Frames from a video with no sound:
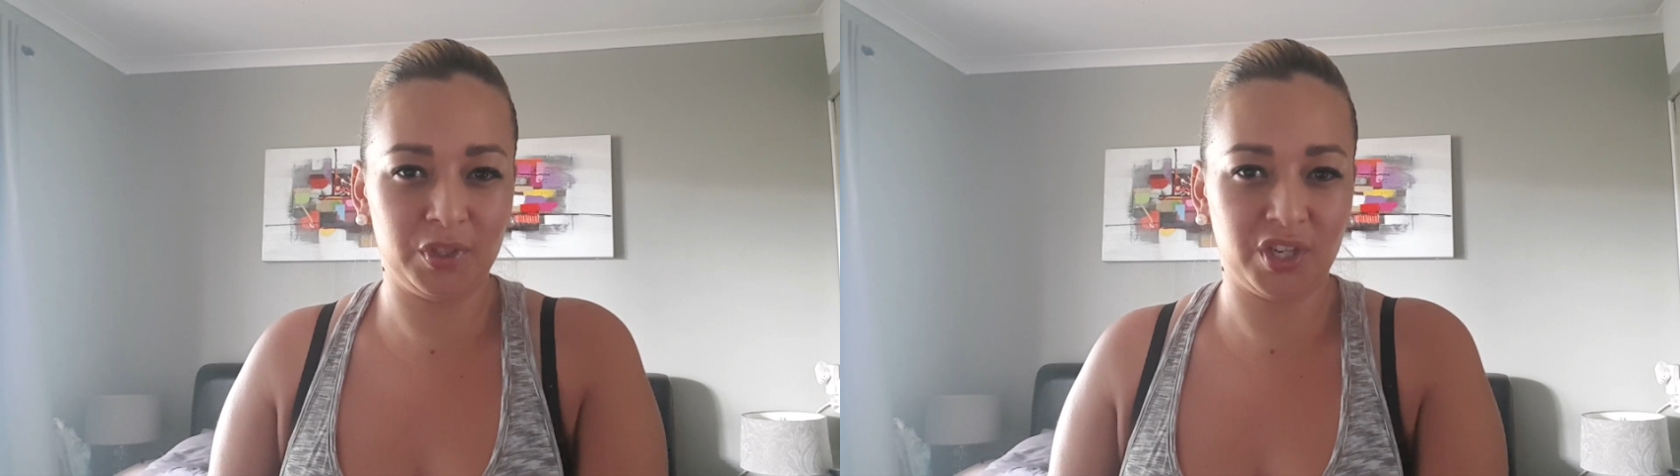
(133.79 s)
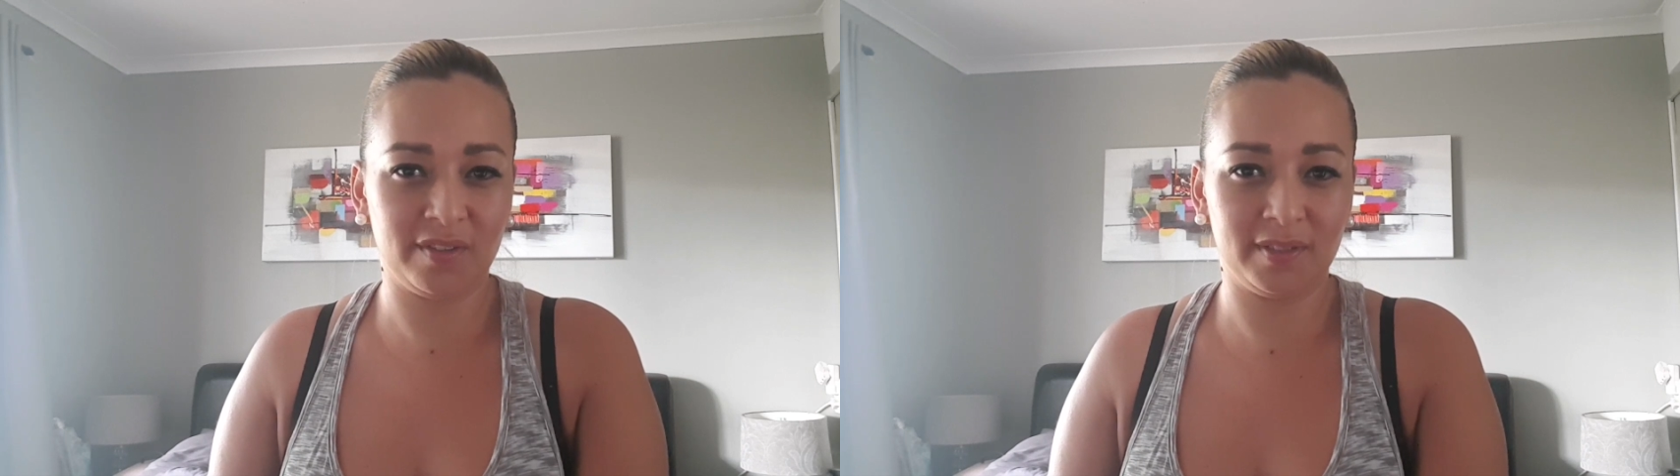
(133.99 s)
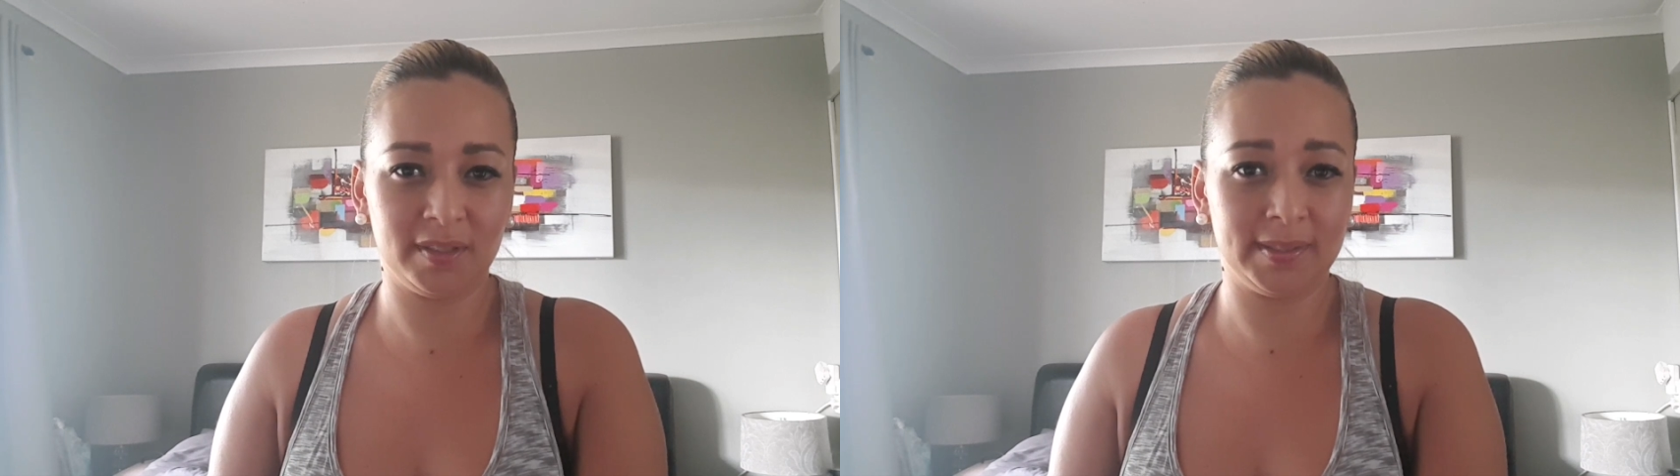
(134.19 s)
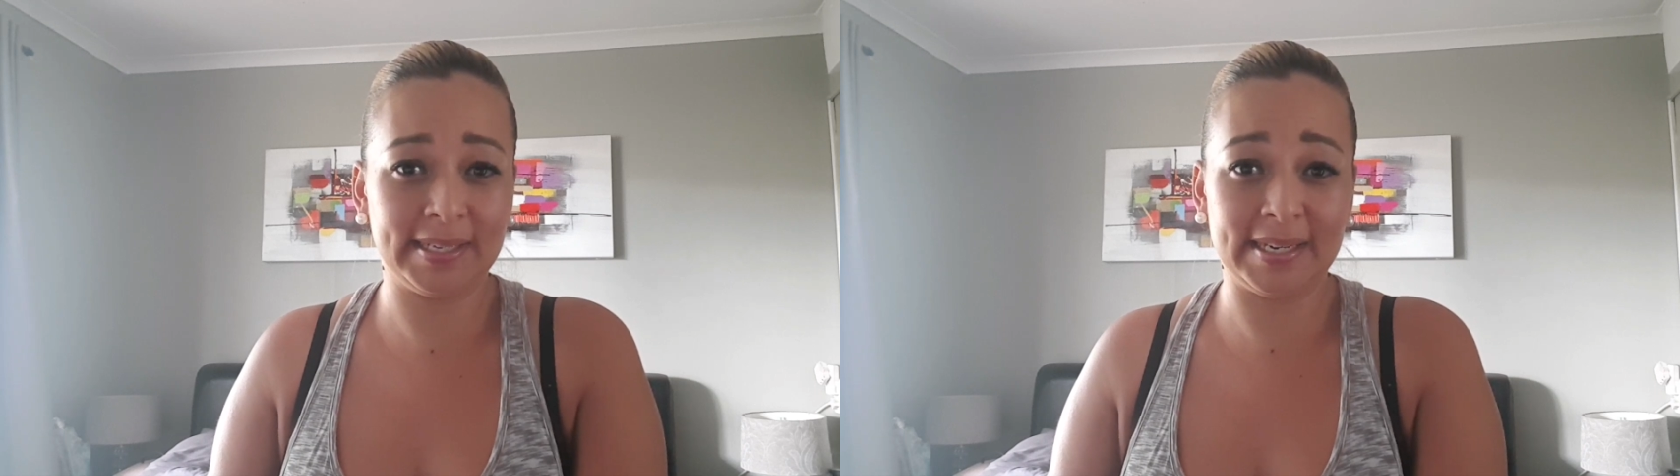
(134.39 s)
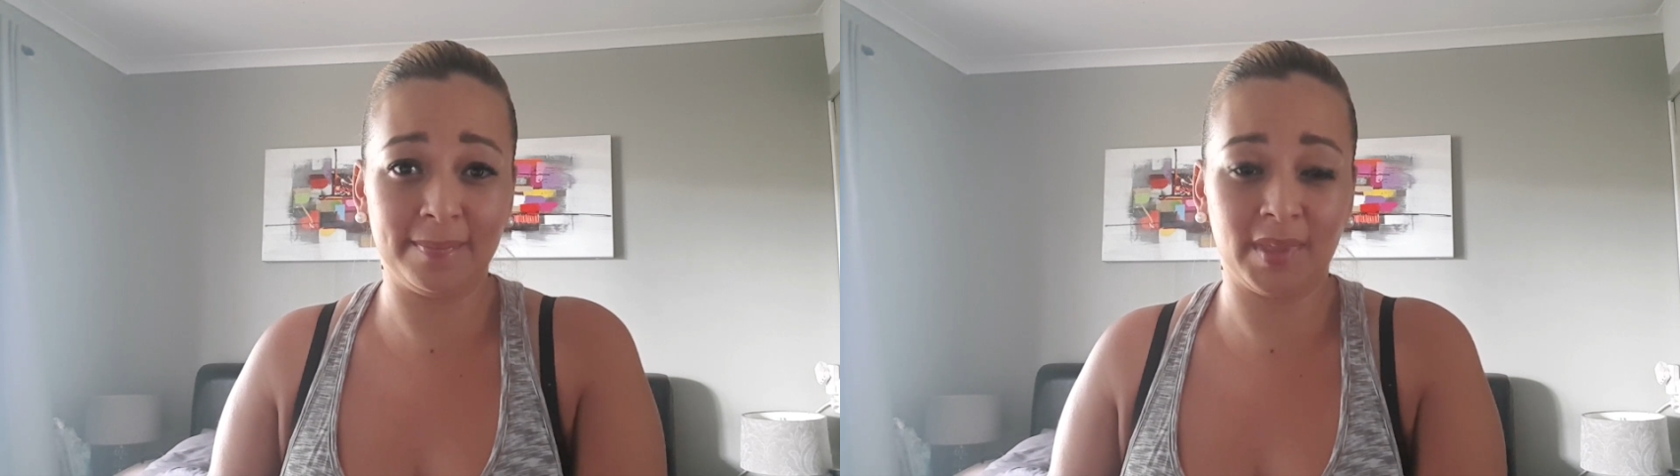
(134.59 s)
whichever
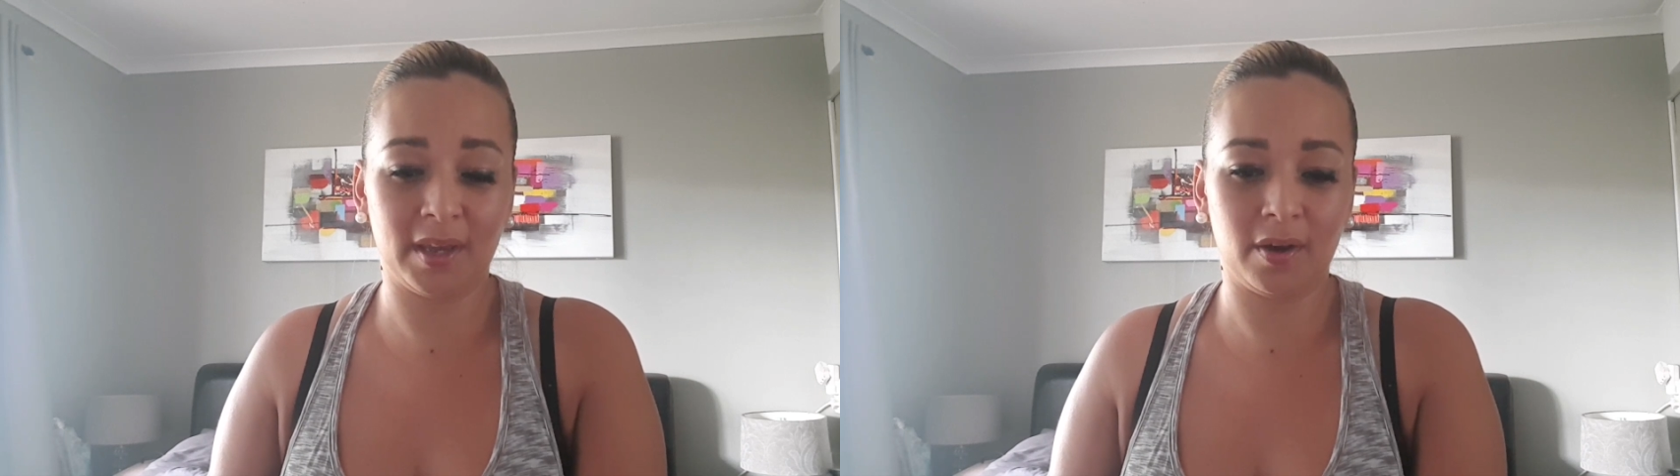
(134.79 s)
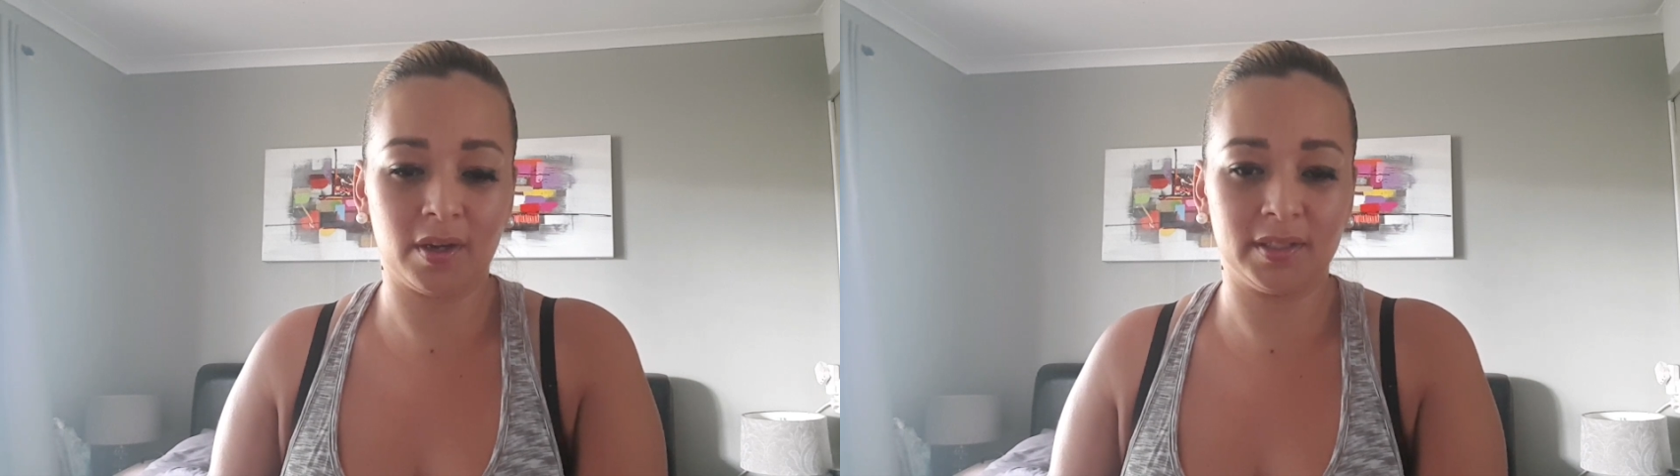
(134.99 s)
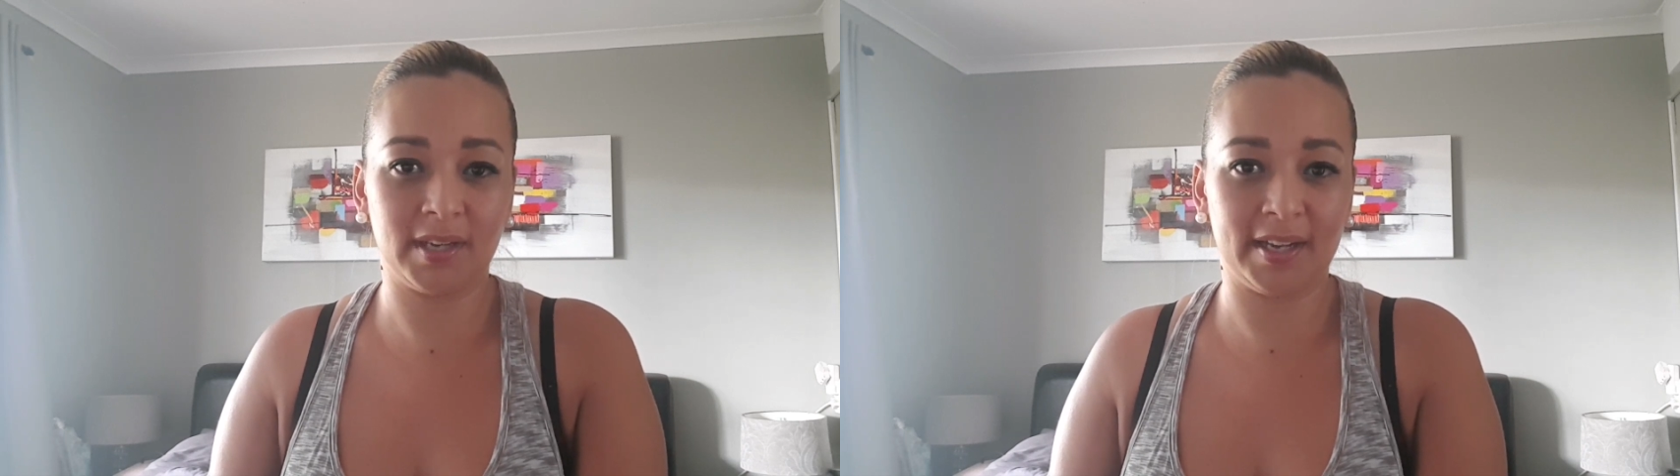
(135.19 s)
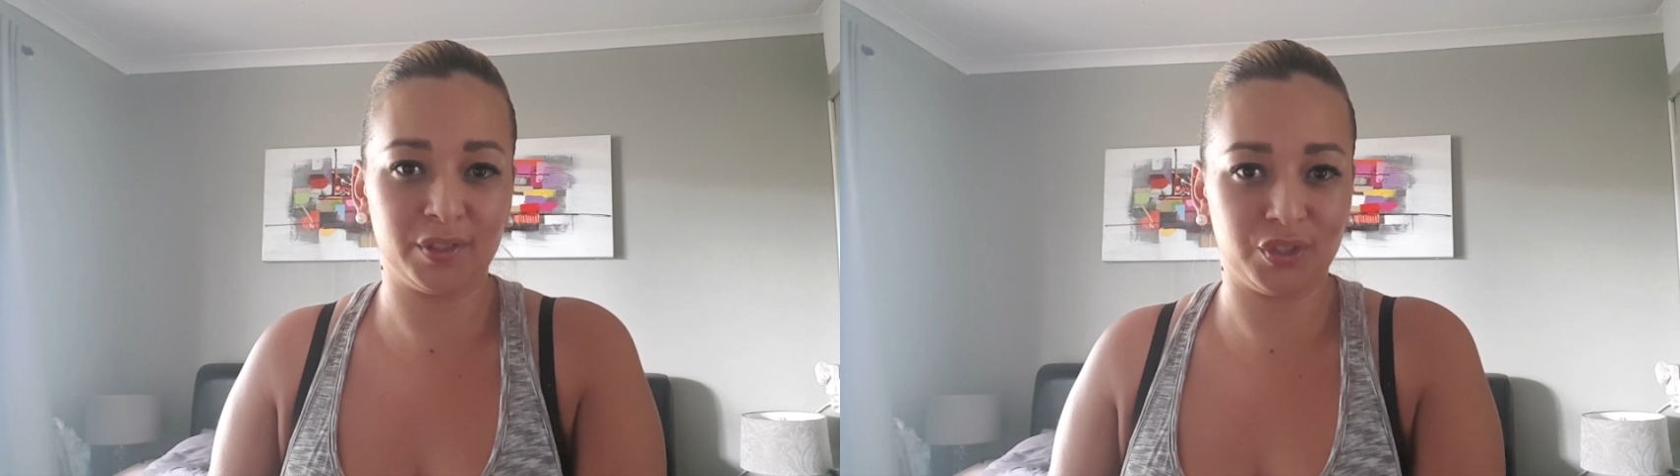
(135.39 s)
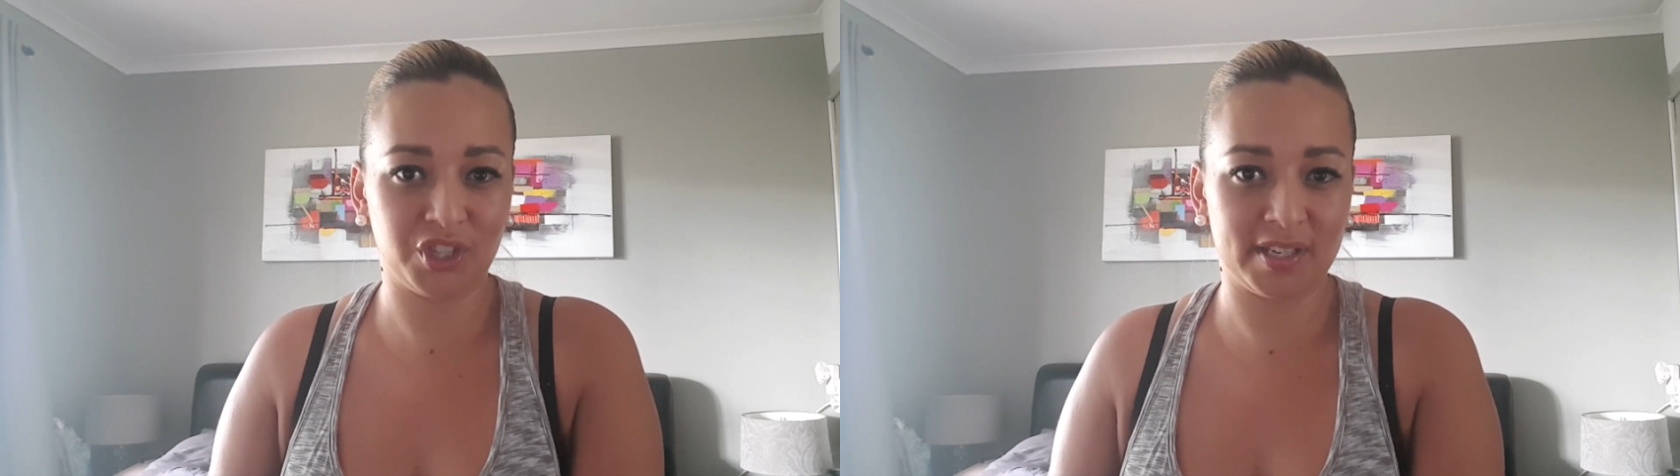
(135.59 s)
dream they are trying
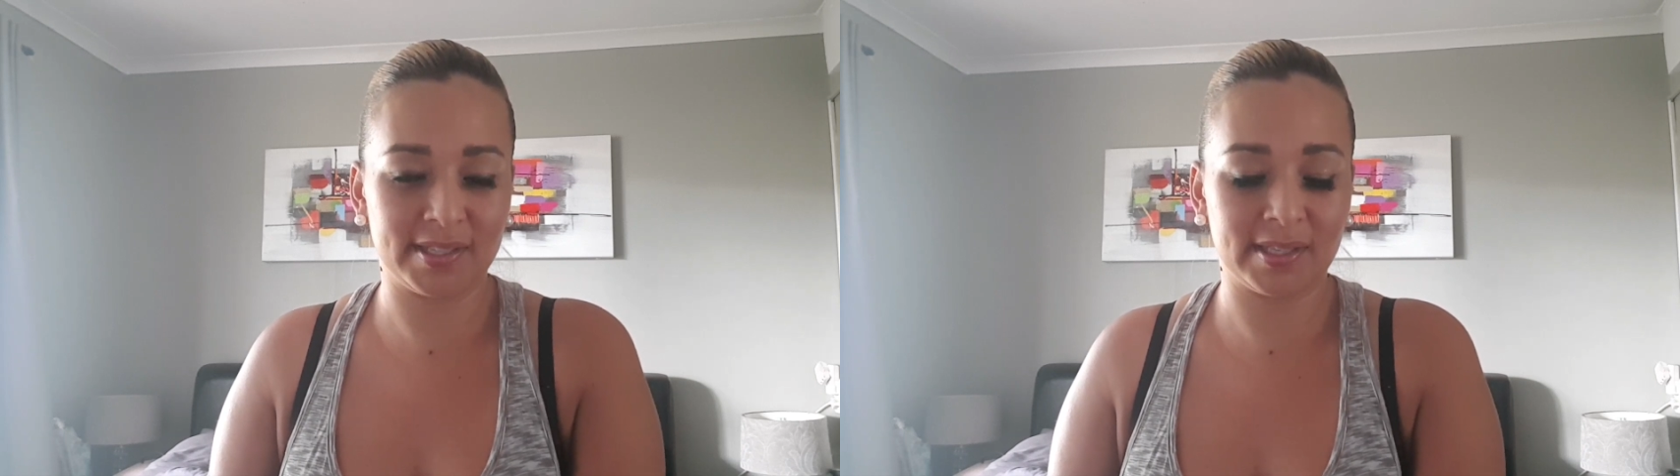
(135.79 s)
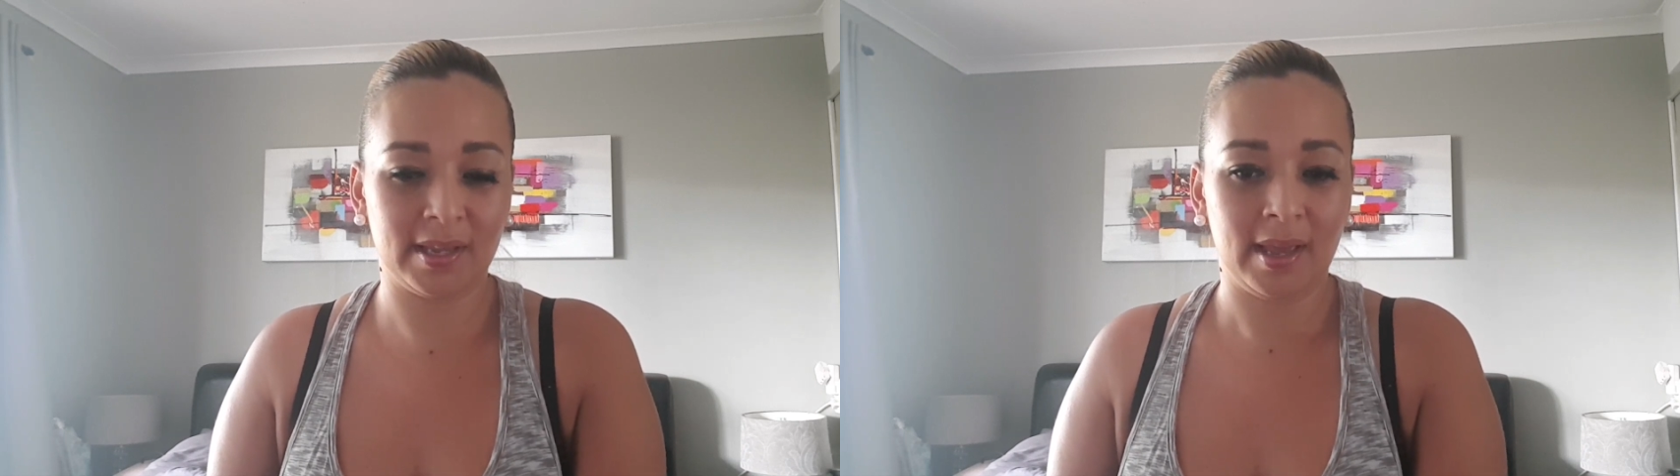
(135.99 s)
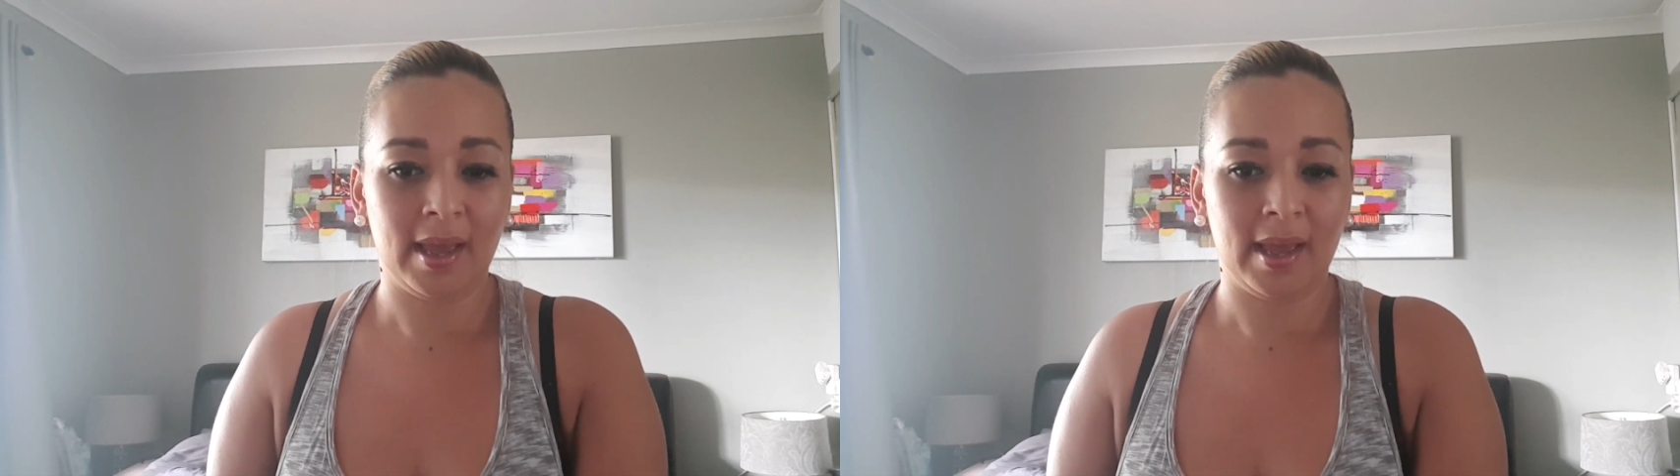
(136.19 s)
to chase.